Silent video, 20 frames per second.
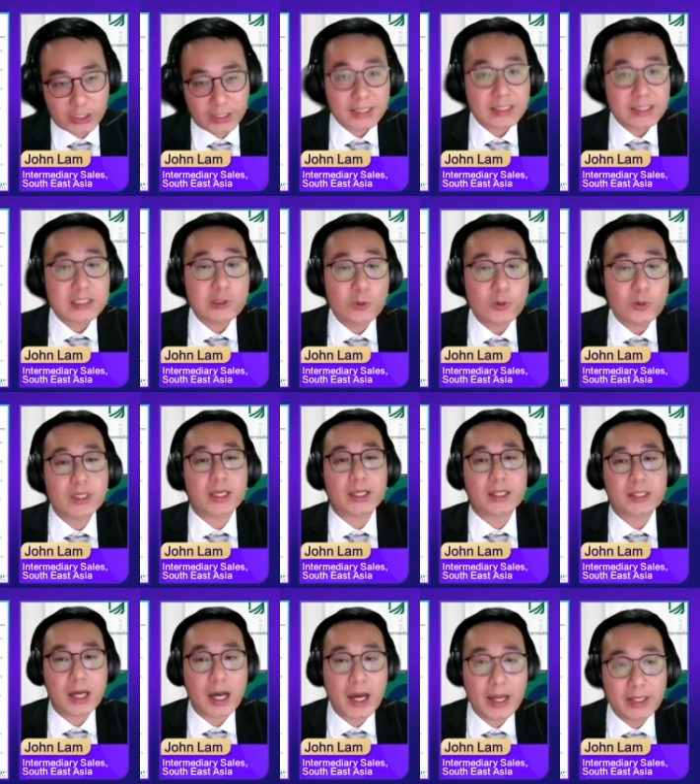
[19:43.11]
Let's look at
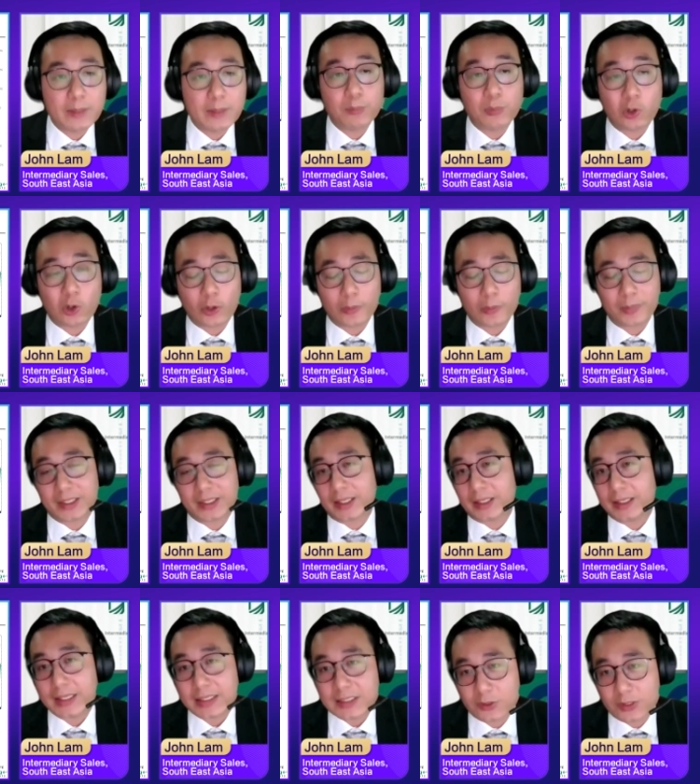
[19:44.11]
unemployment, and
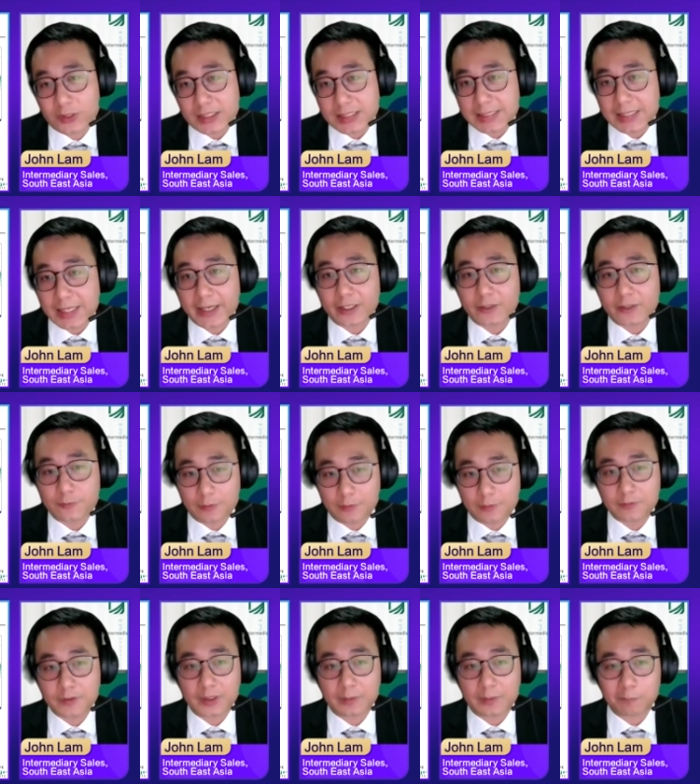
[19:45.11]
that's on slide
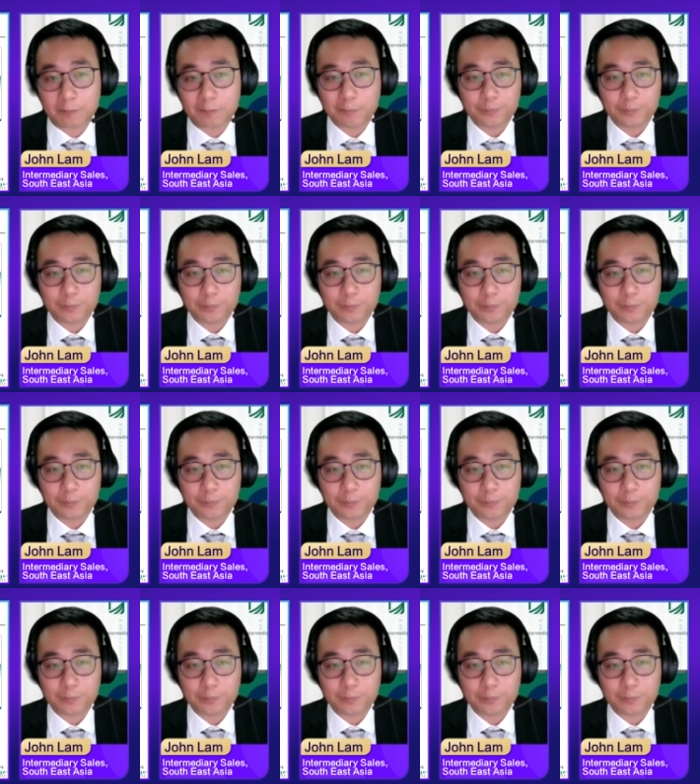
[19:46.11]
15.